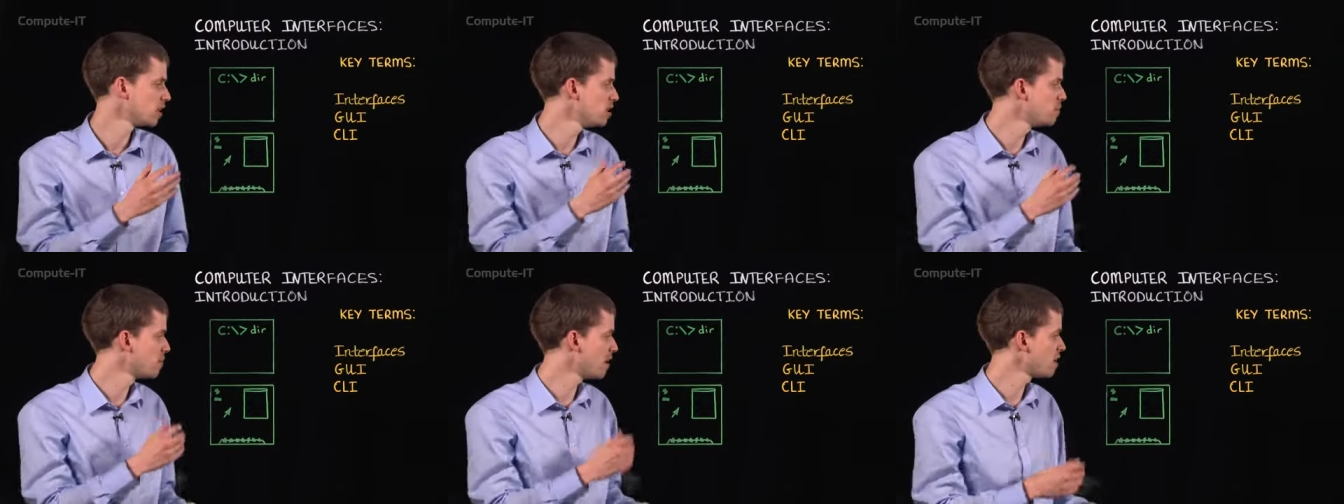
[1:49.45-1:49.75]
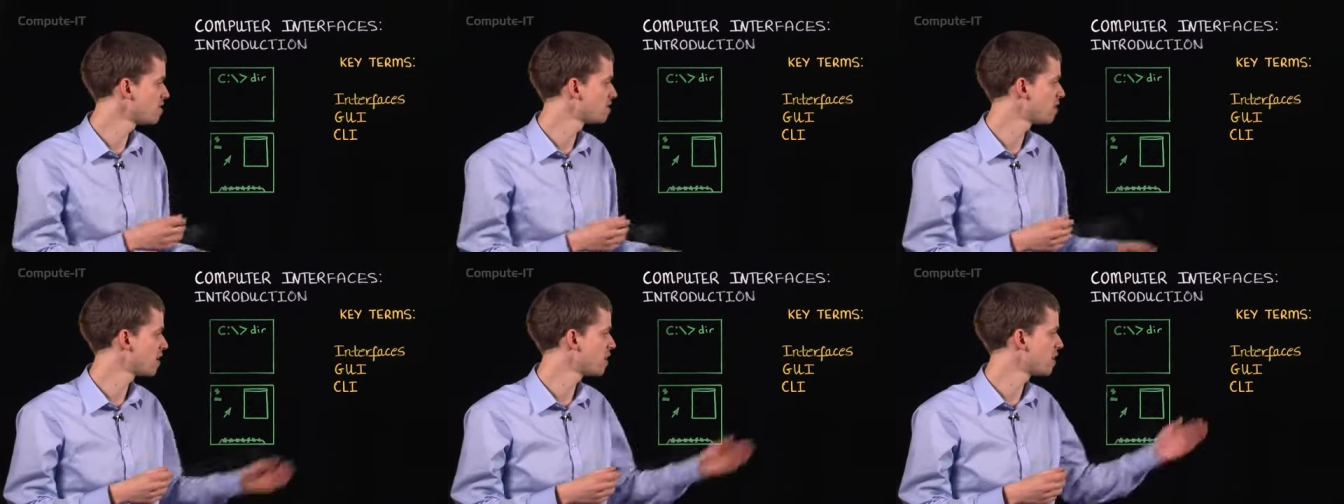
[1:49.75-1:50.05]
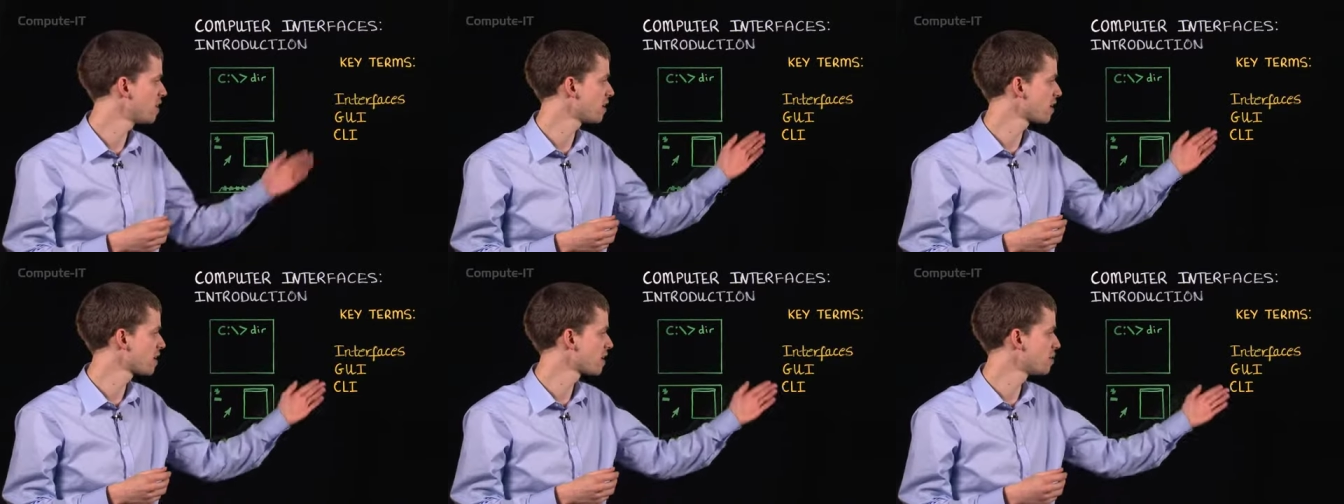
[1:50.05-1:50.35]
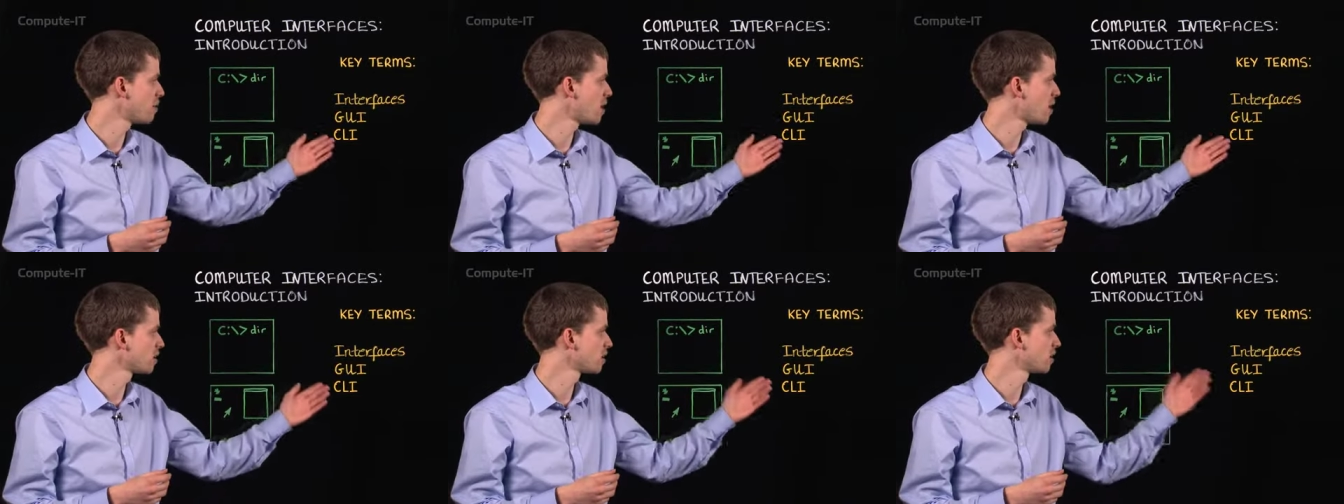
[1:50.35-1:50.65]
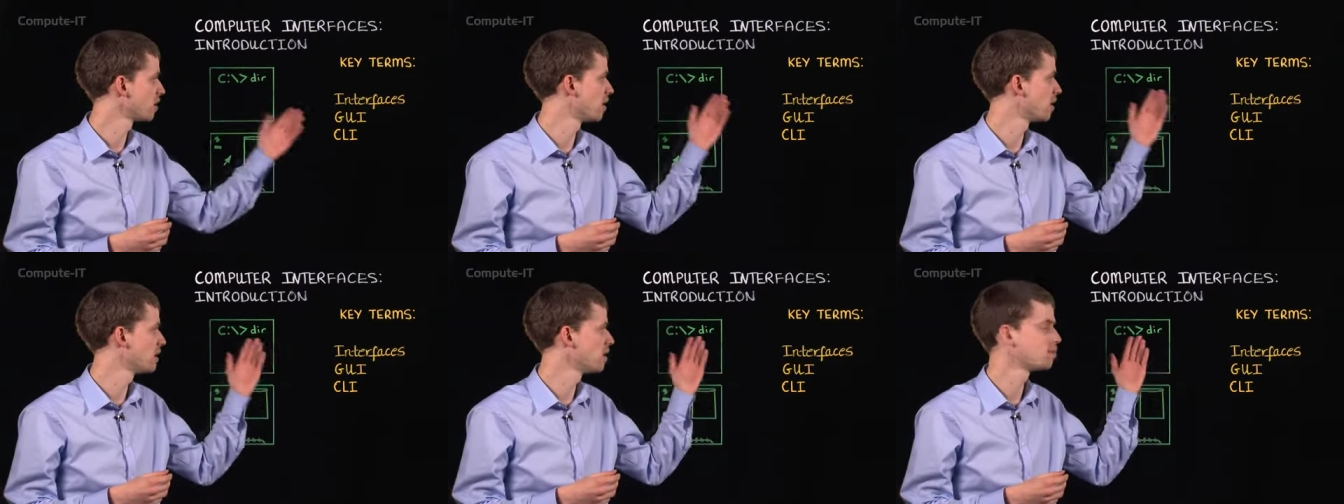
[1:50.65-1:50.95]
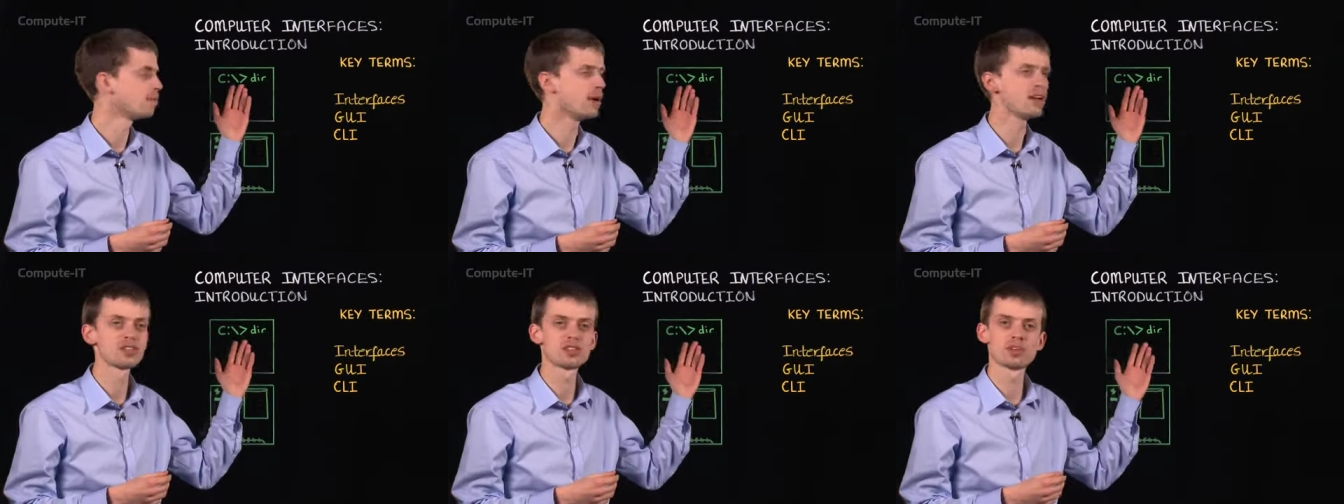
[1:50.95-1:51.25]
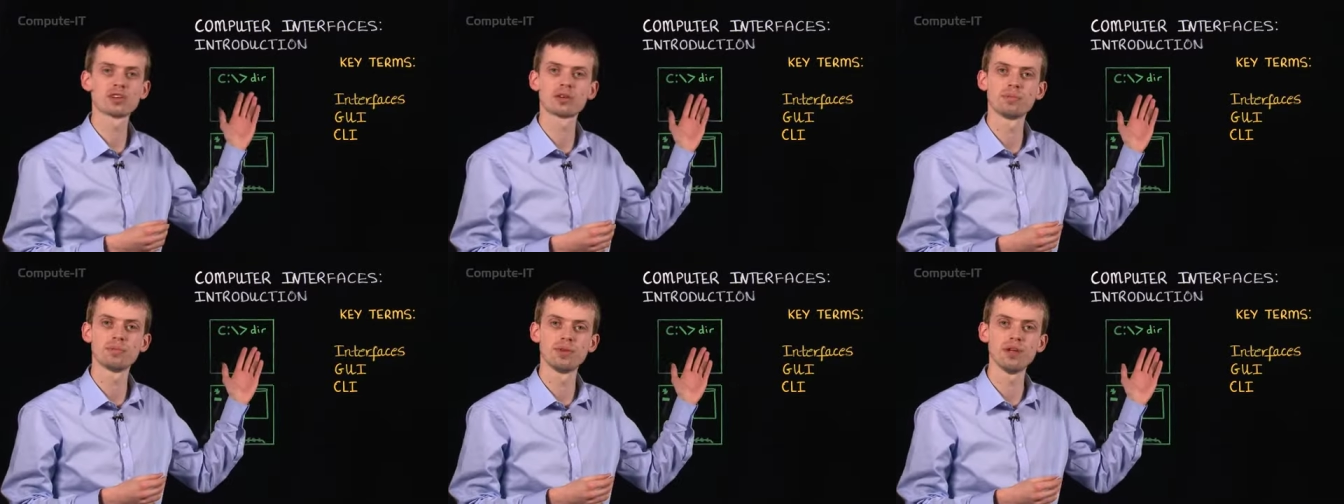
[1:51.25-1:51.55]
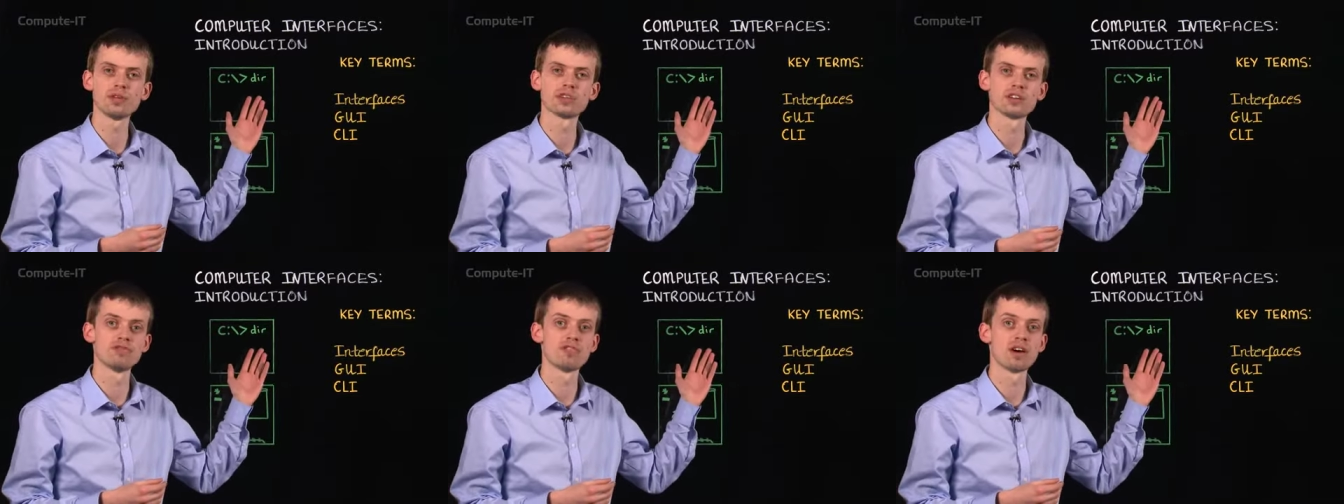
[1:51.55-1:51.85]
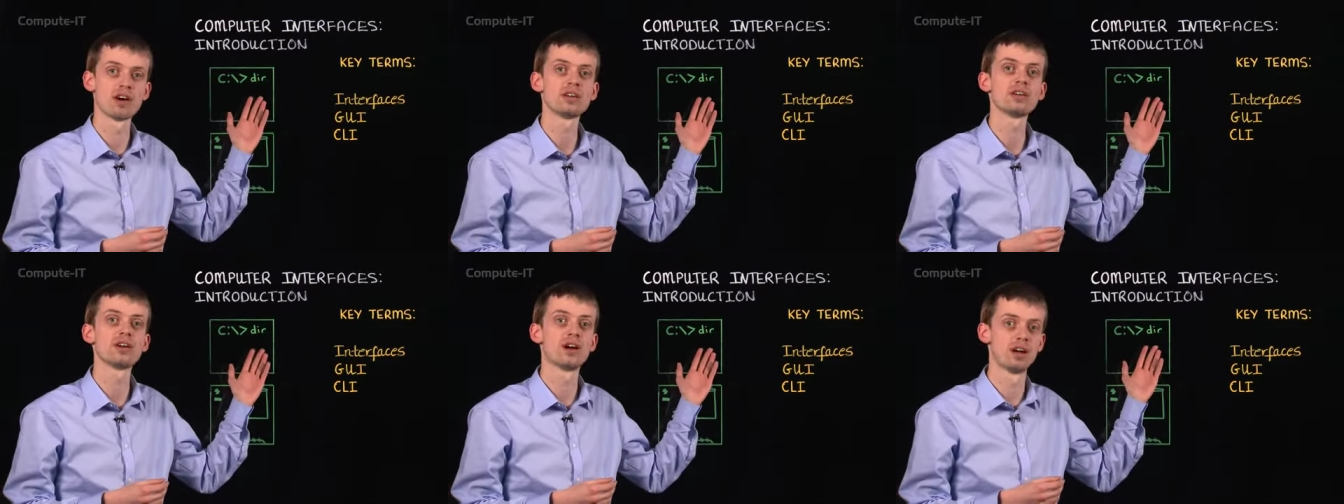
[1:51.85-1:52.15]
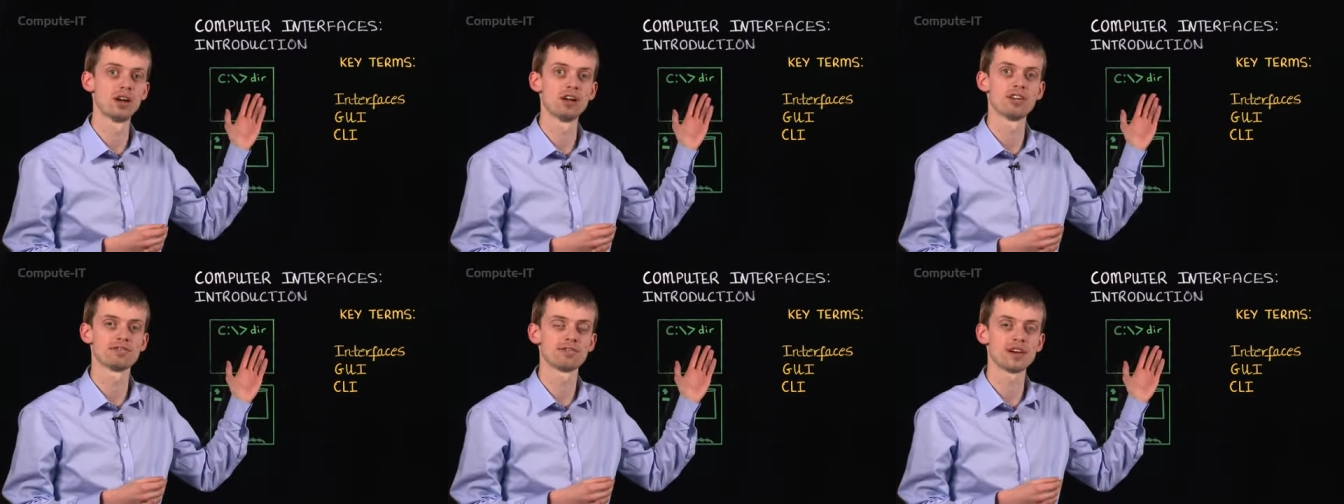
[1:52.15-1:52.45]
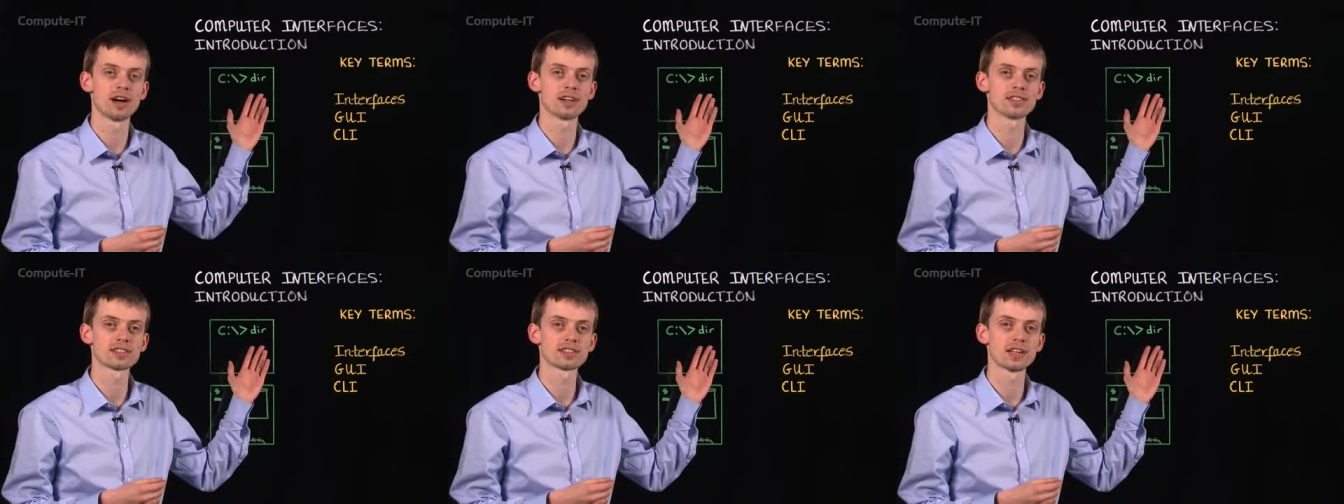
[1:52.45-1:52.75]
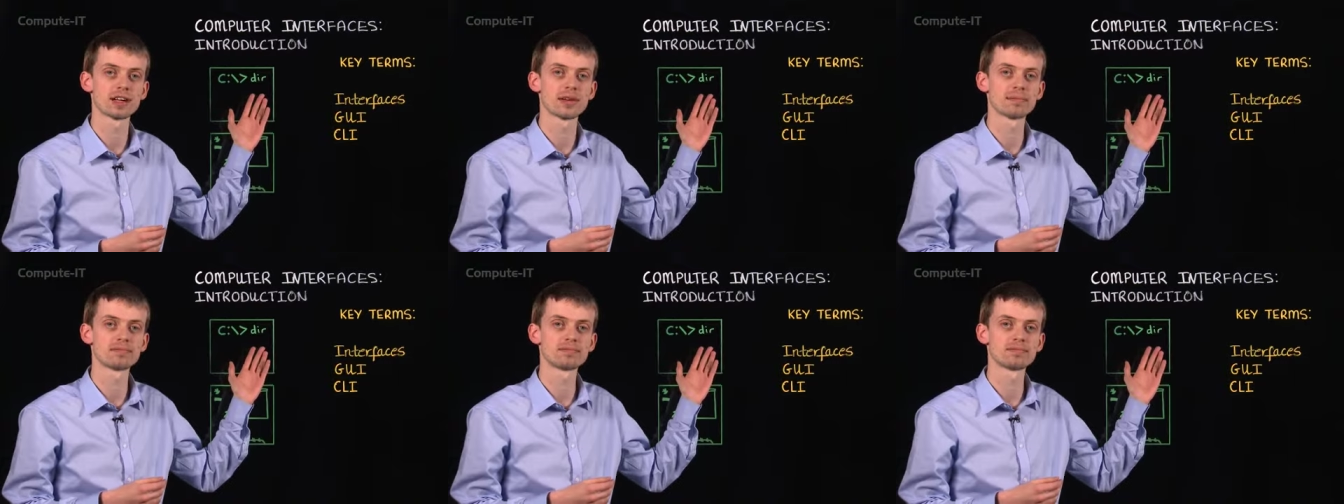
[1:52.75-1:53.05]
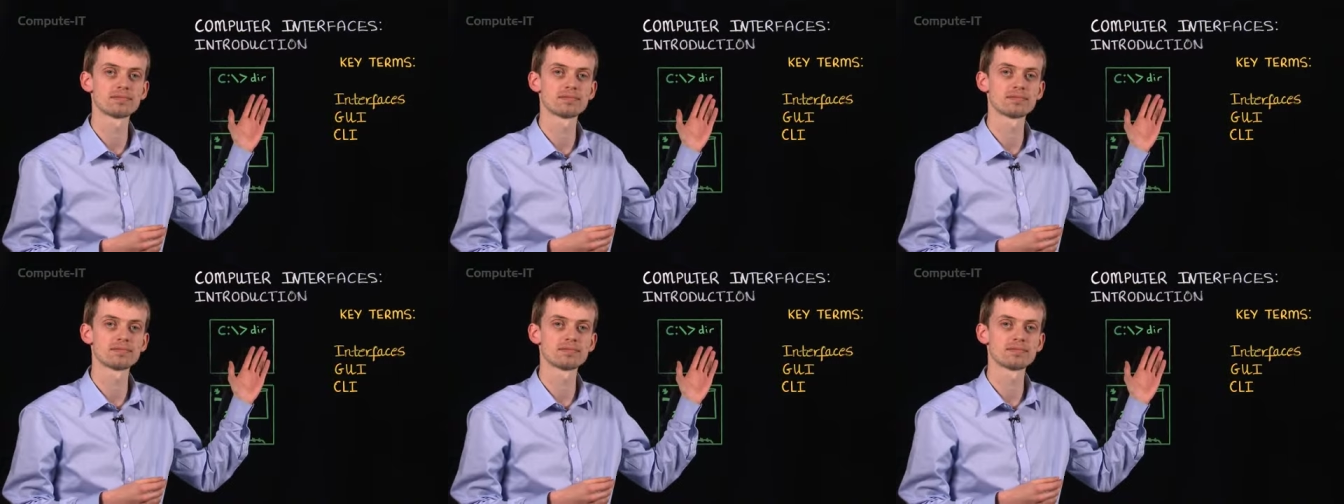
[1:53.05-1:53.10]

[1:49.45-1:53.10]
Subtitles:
you may find that command line makes your computer run a lot faster.